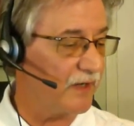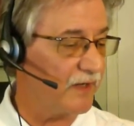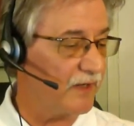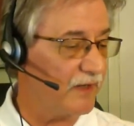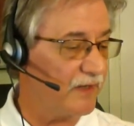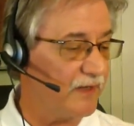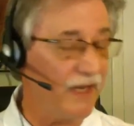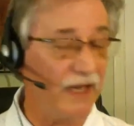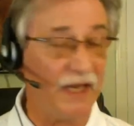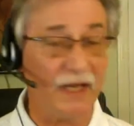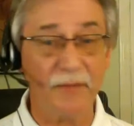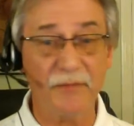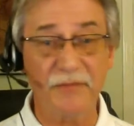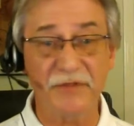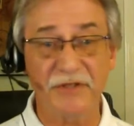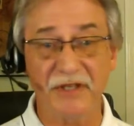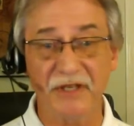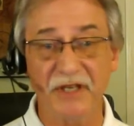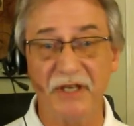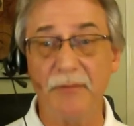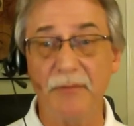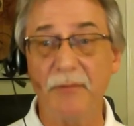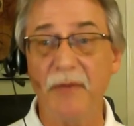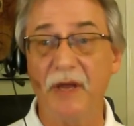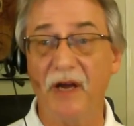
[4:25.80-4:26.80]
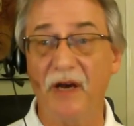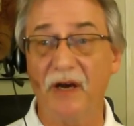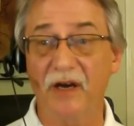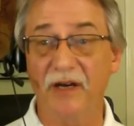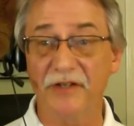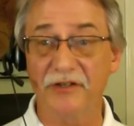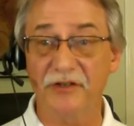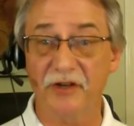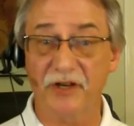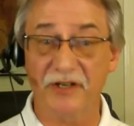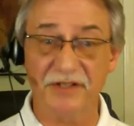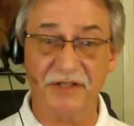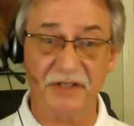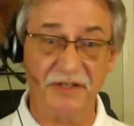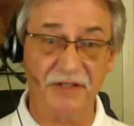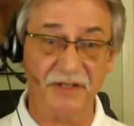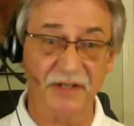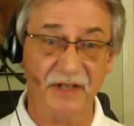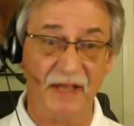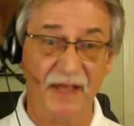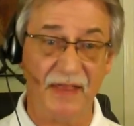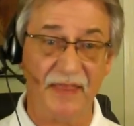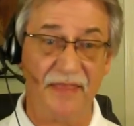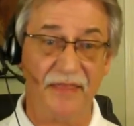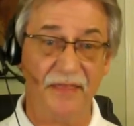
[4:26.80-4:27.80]
names and email addresses and
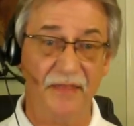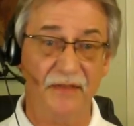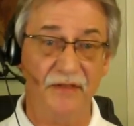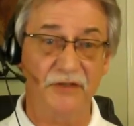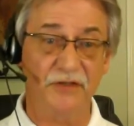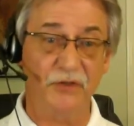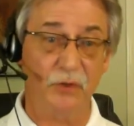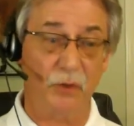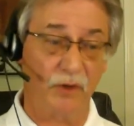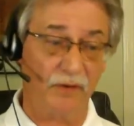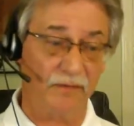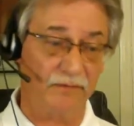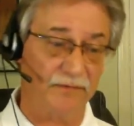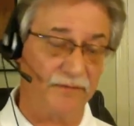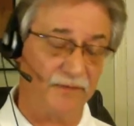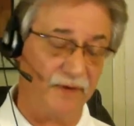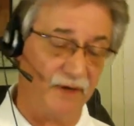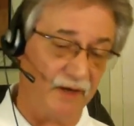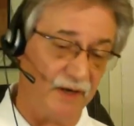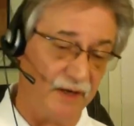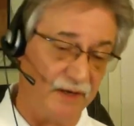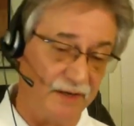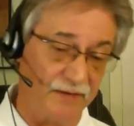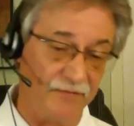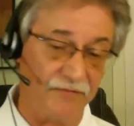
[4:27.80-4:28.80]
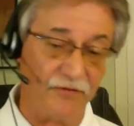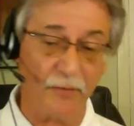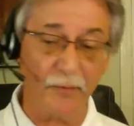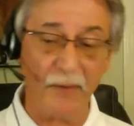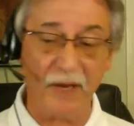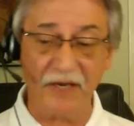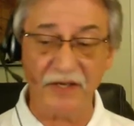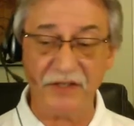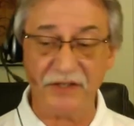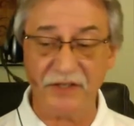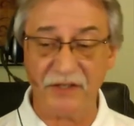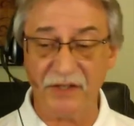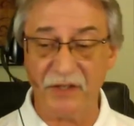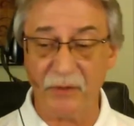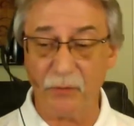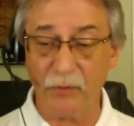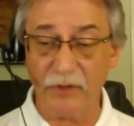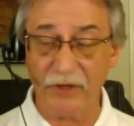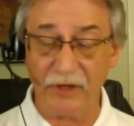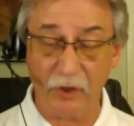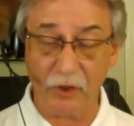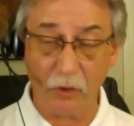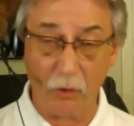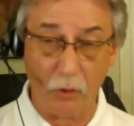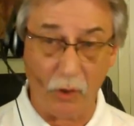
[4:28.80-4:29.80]
that sort of information that
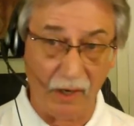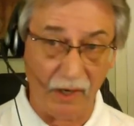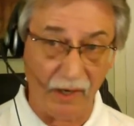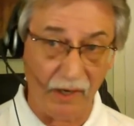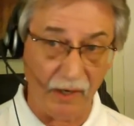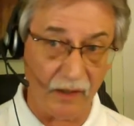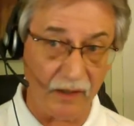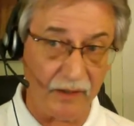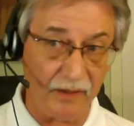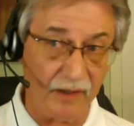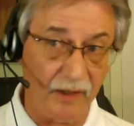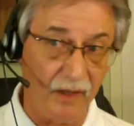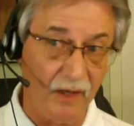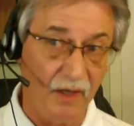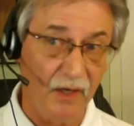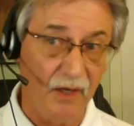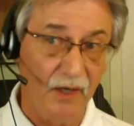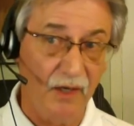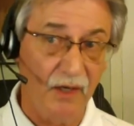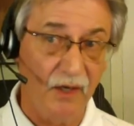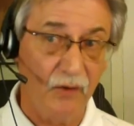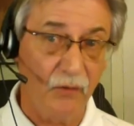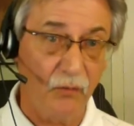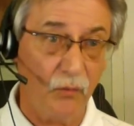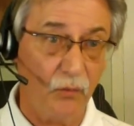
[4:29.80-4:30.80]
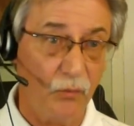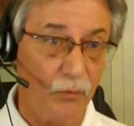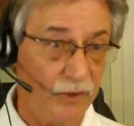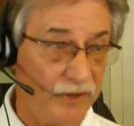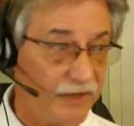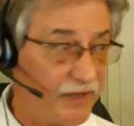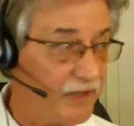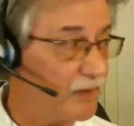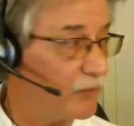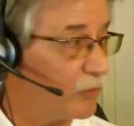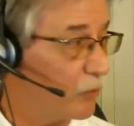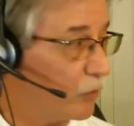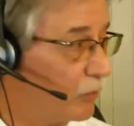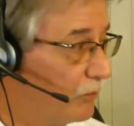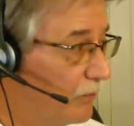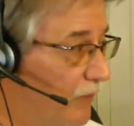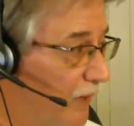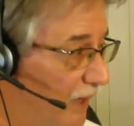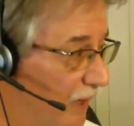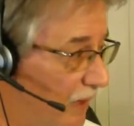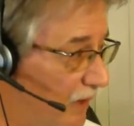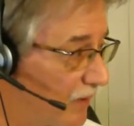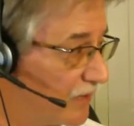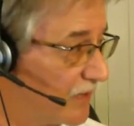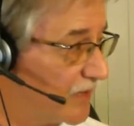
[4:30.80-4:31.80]
we acquired, we did
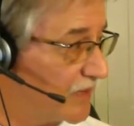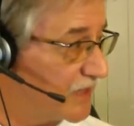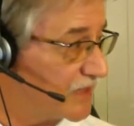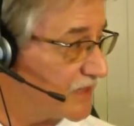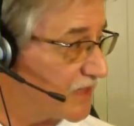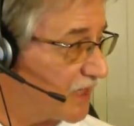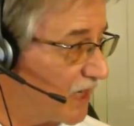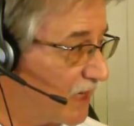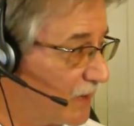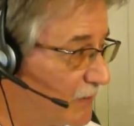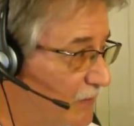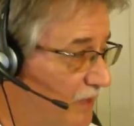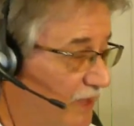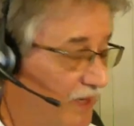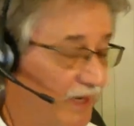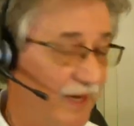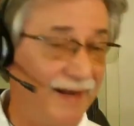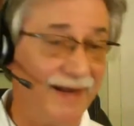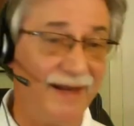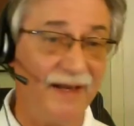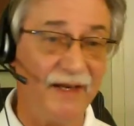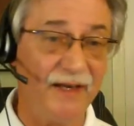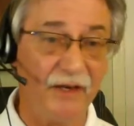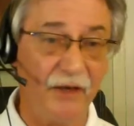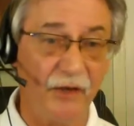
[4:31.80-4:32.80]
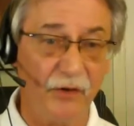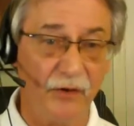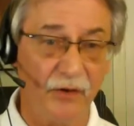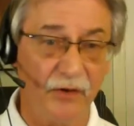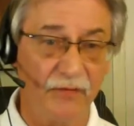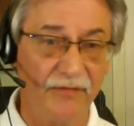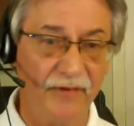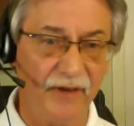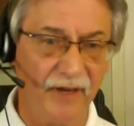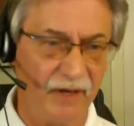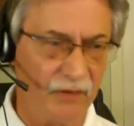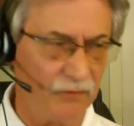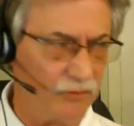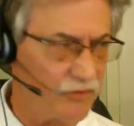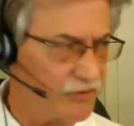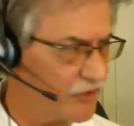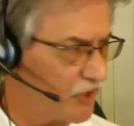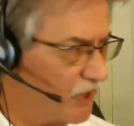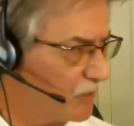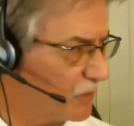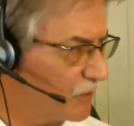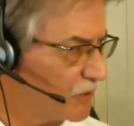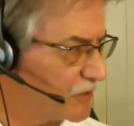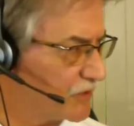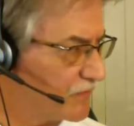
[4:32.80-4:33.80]
better this time than any other event. It was
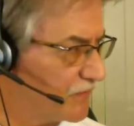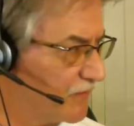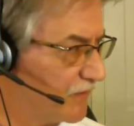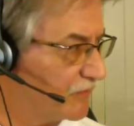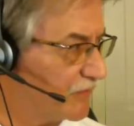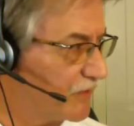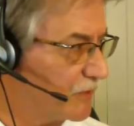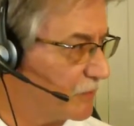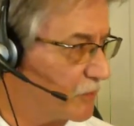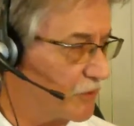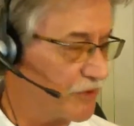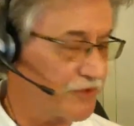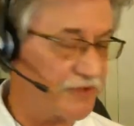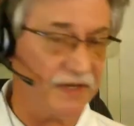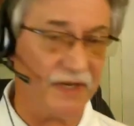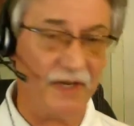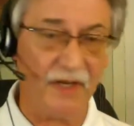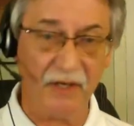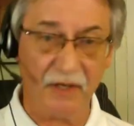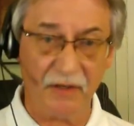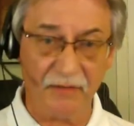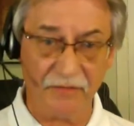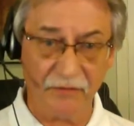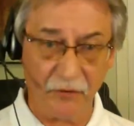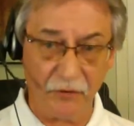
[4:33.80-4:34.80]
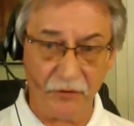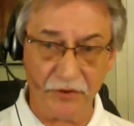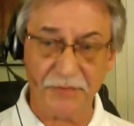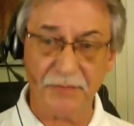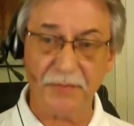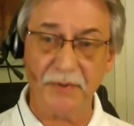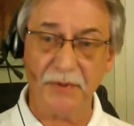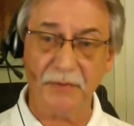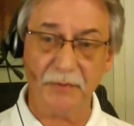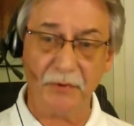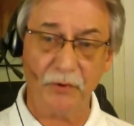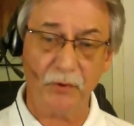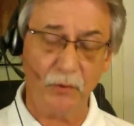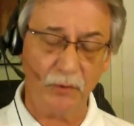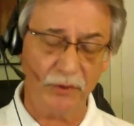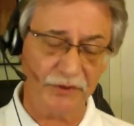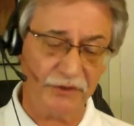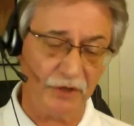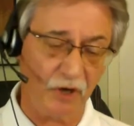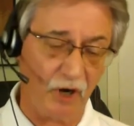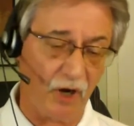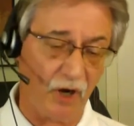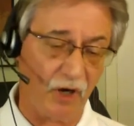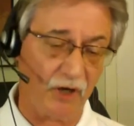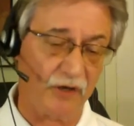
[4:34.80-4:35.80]
almost 50% of those people who we
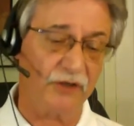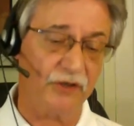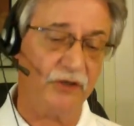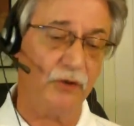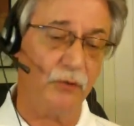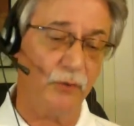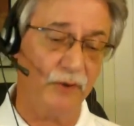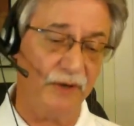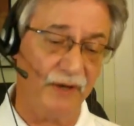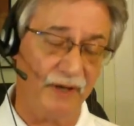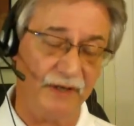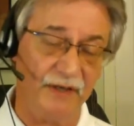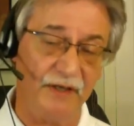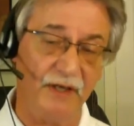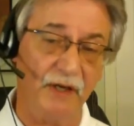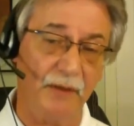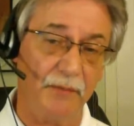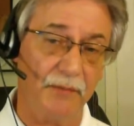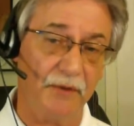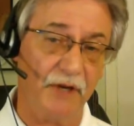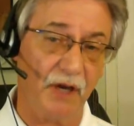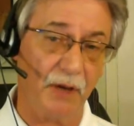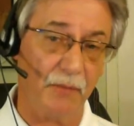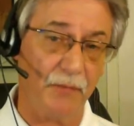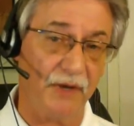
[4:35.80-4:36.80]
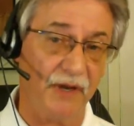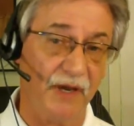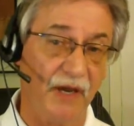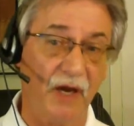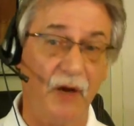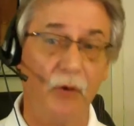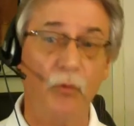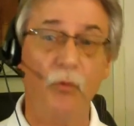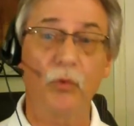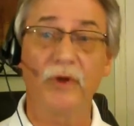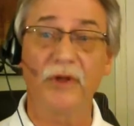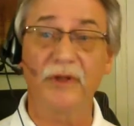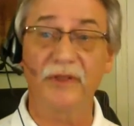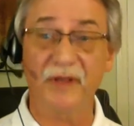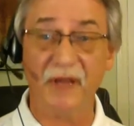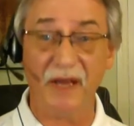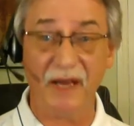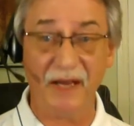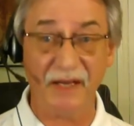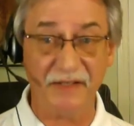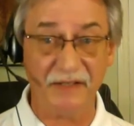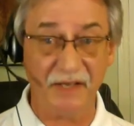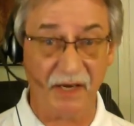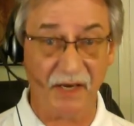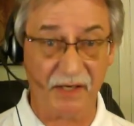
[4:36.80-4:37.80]
talked to, we ended up coming out with
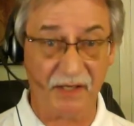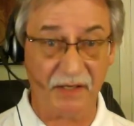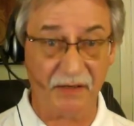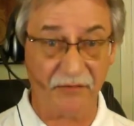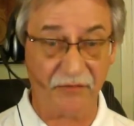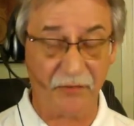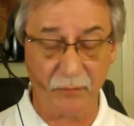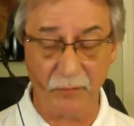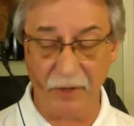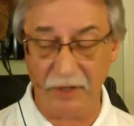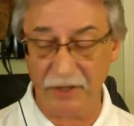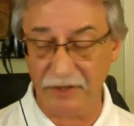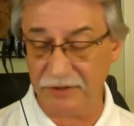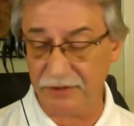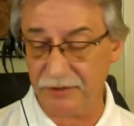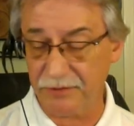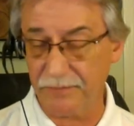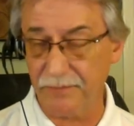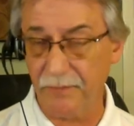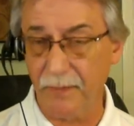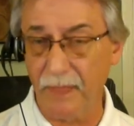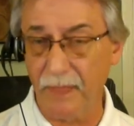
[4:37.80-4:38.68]
contact information.